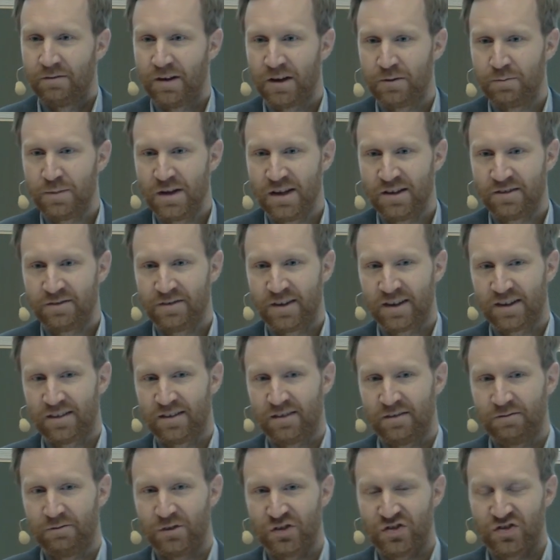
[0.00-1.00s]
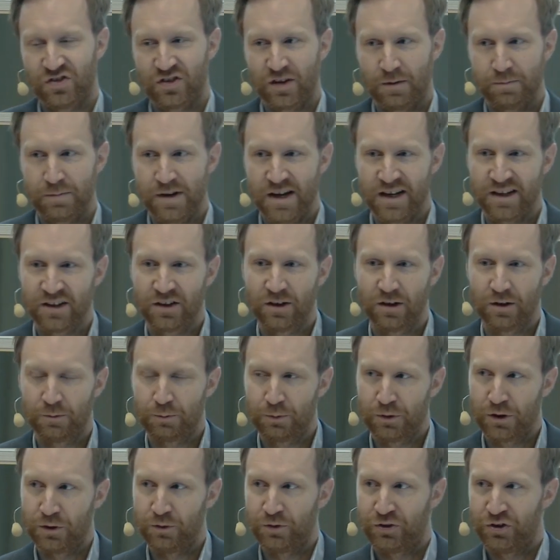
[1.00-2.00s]
that means that the subjective
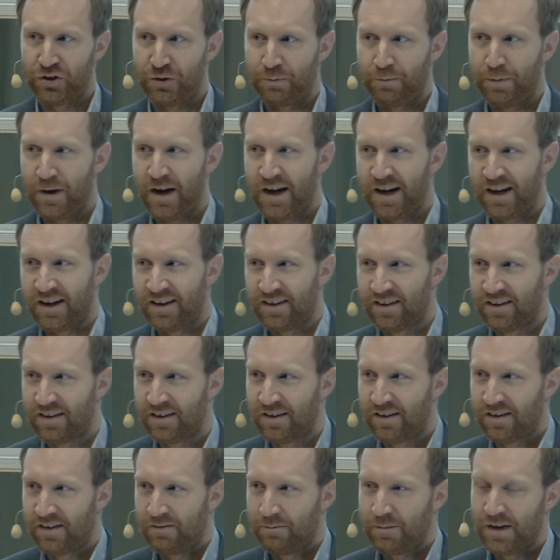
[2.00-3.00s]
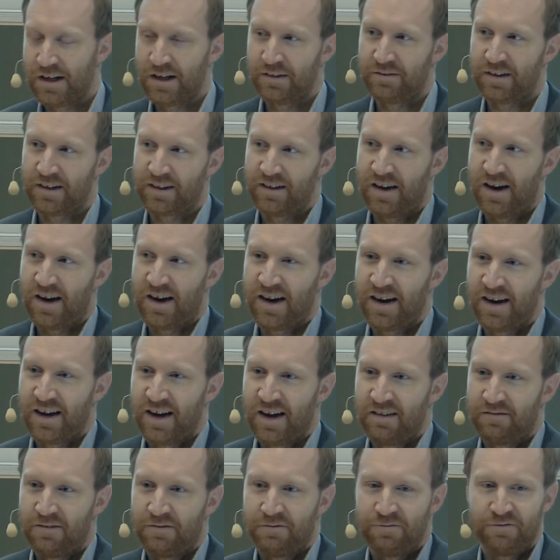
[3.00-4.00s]
approach to pain, meaning that I
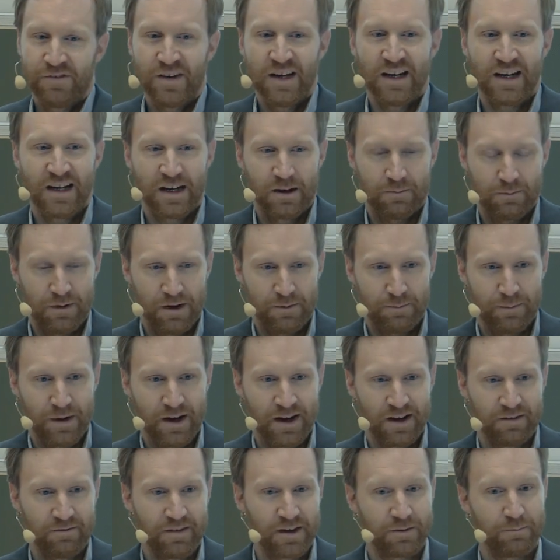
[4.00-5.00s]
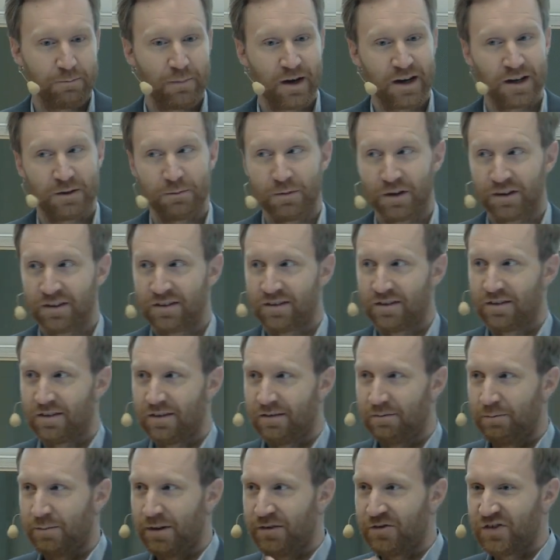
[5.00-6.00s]
have a feeling of my pain that might not
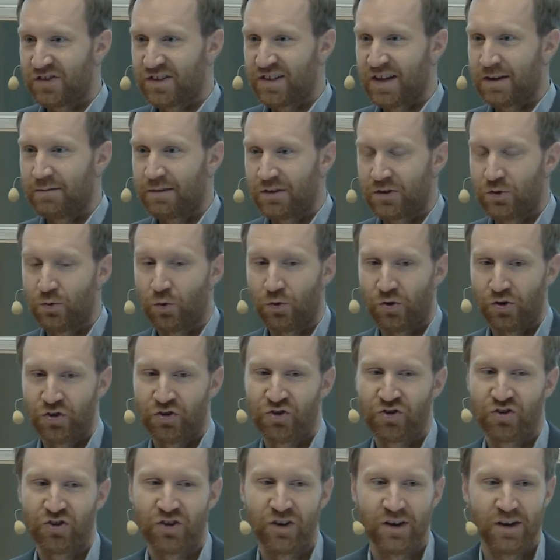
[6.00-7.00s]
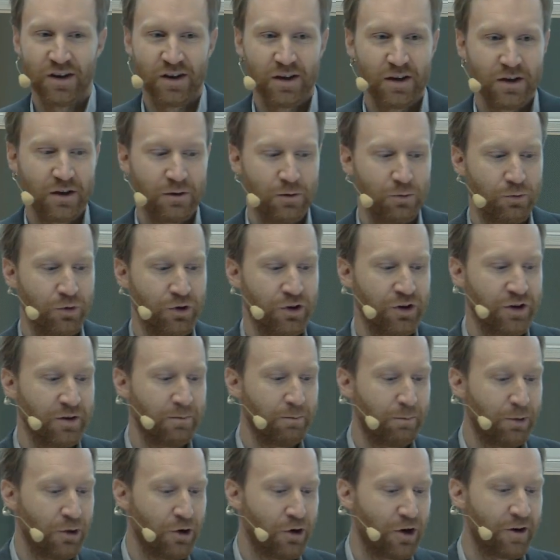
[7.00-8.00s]
be the same as yours, would
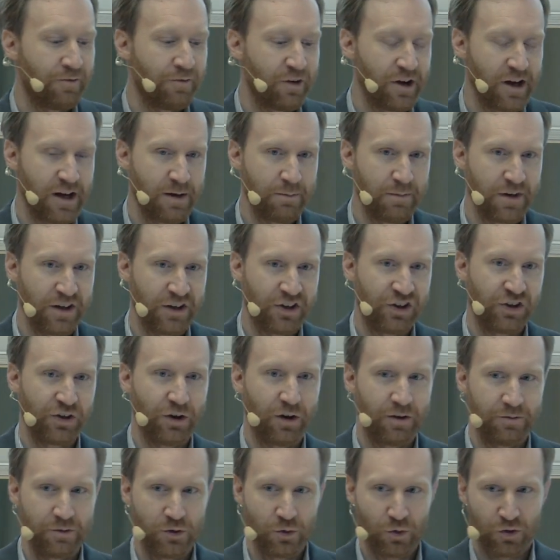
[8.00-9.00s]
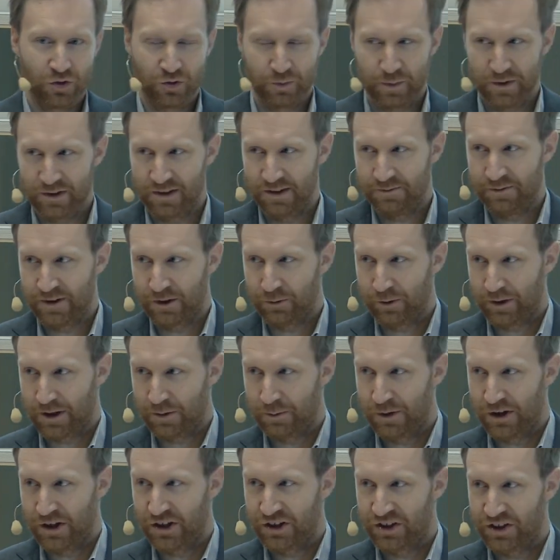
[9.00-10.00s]
blur the image of your specific
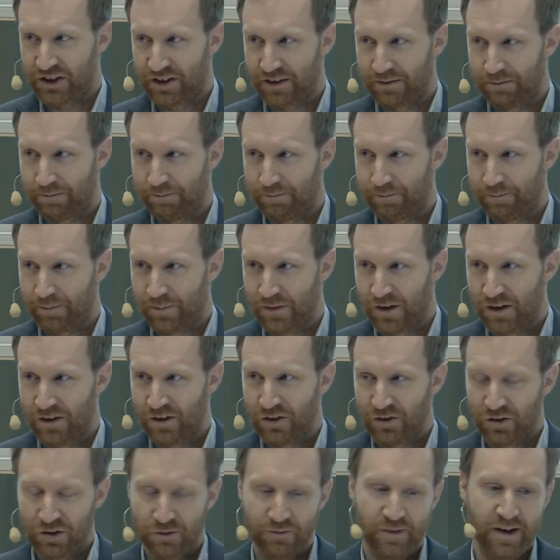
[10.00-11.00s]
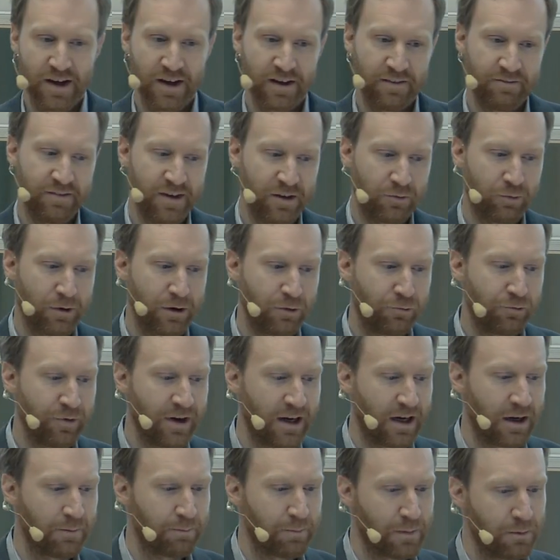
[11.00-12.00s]
recommendation. So that's why it's
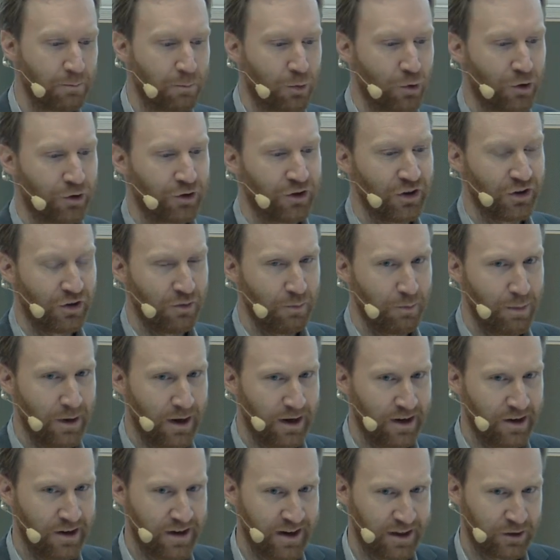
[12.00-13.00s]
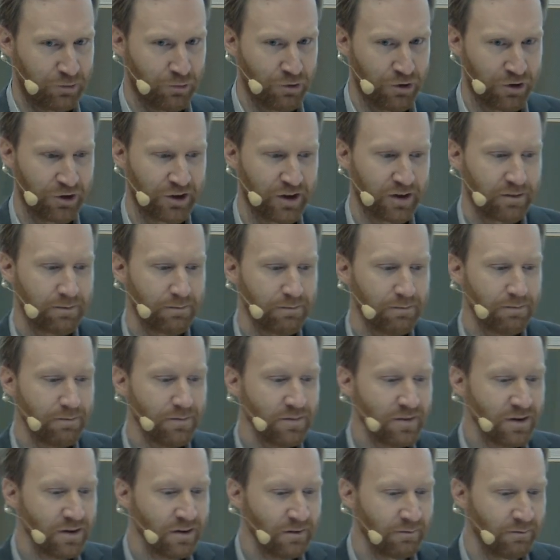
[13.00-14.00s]
really important to build a network
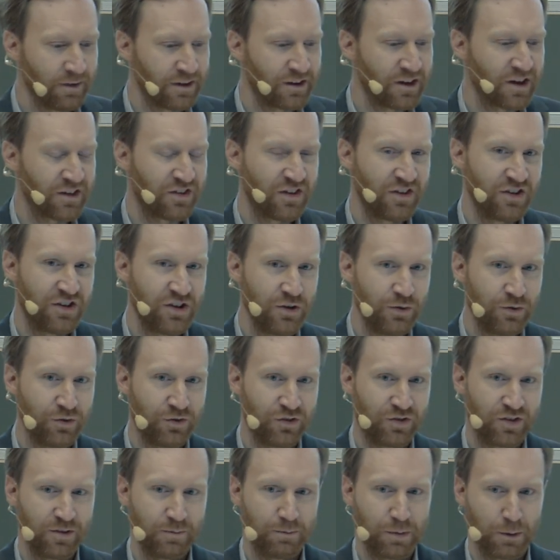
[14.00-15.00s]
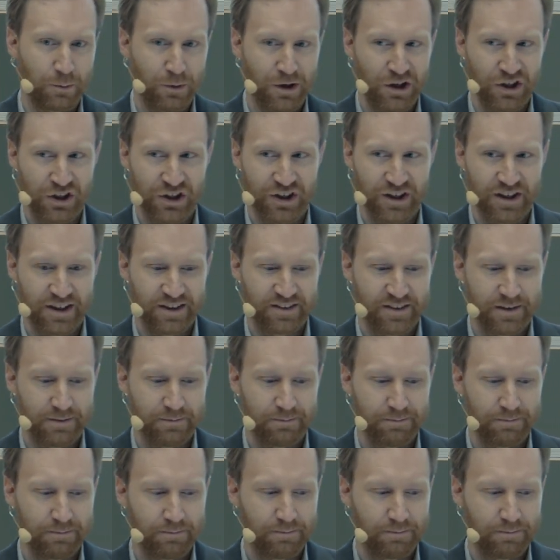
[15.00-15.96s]
that doesn't use population data.